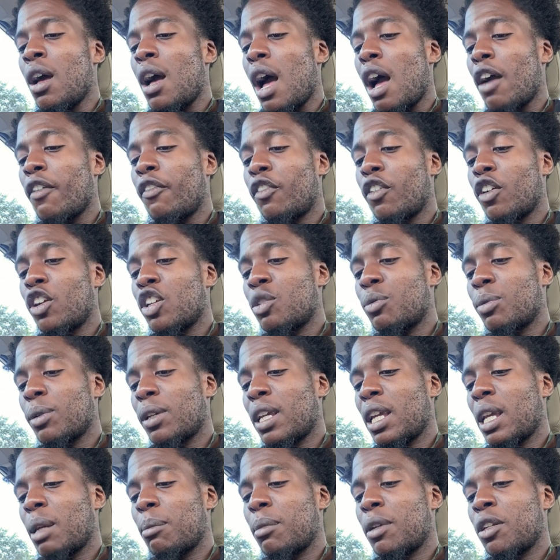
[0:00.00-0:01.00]
I first
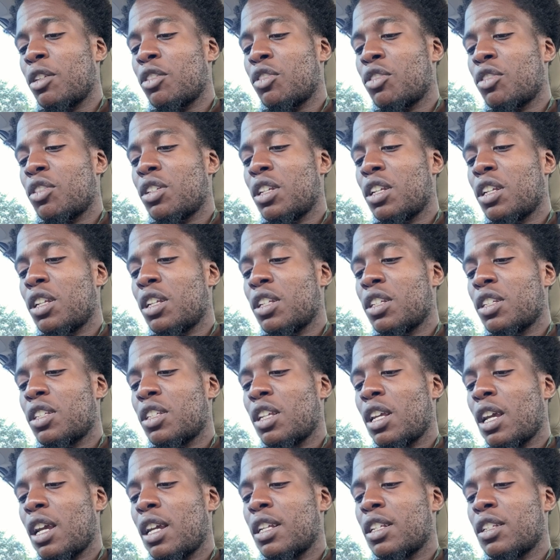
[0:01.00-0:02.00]
became interested in the
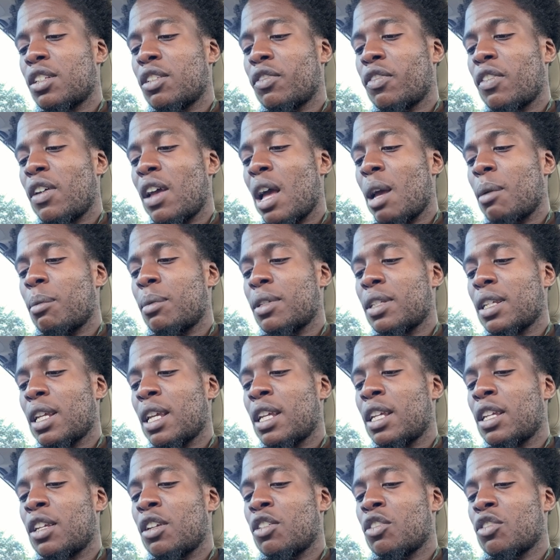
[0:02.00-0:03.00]
science of habits
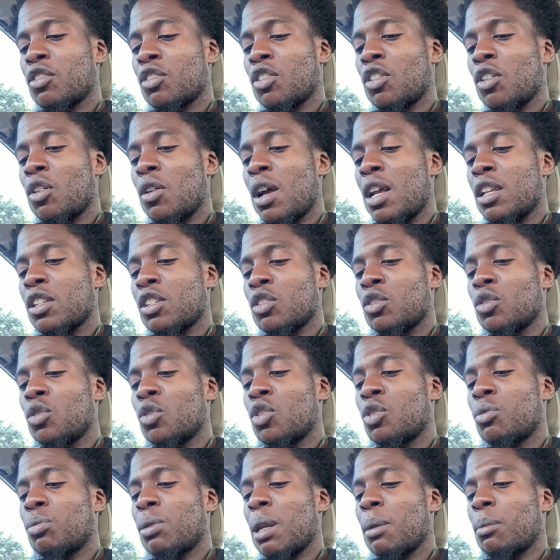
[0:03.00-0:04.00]
8 years ago as a
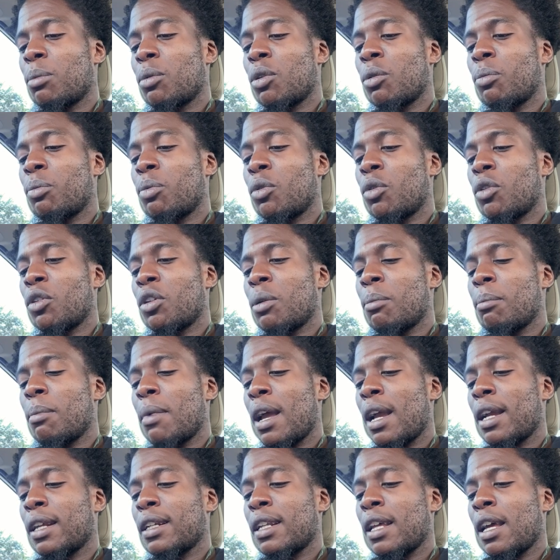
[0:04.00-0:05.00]
newspaper reporter in
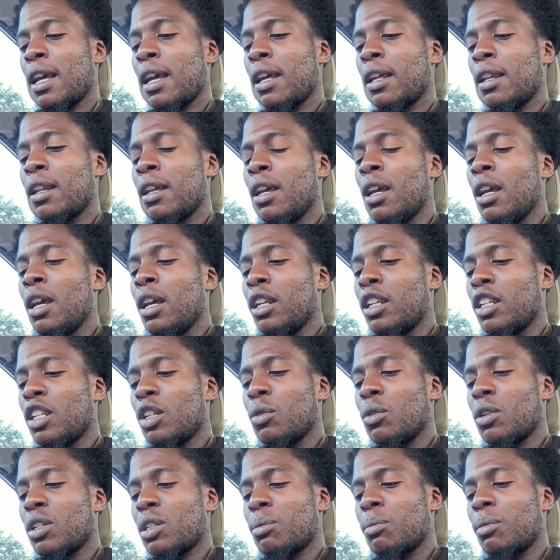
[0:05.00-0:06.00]
Baghdad, the
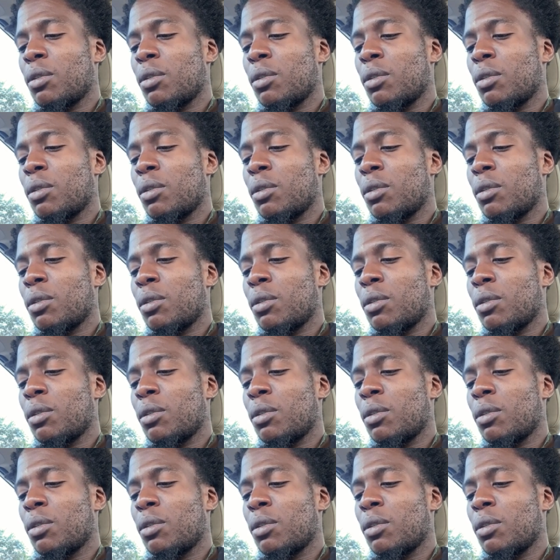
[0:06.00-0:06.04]
U.S.